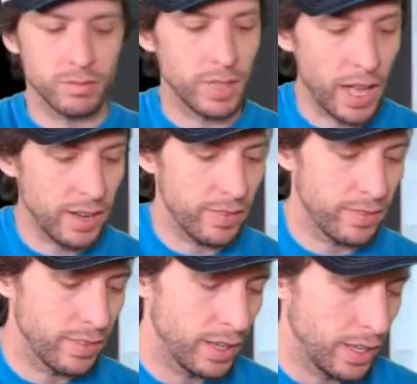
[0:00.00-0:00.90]
Got
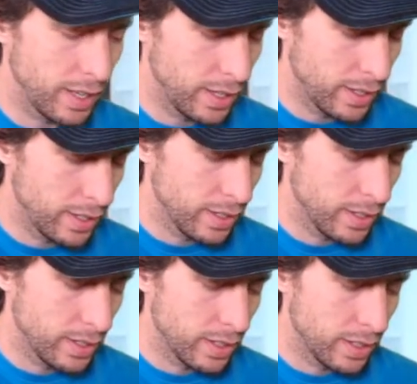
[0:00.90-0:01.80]
it?
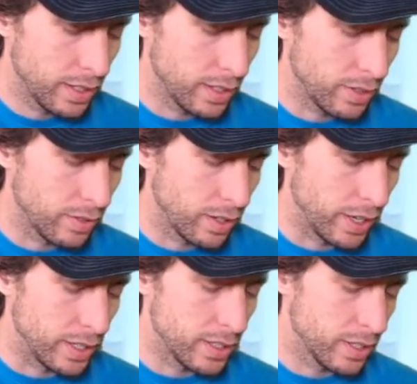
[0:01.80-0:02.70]
All
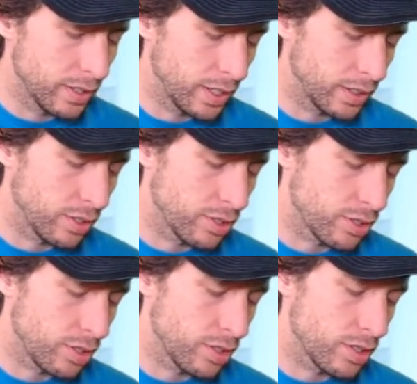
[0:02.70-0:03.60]
right, got those
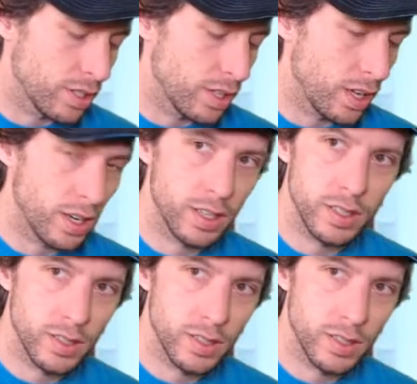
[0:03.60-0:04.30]
shoulders in there.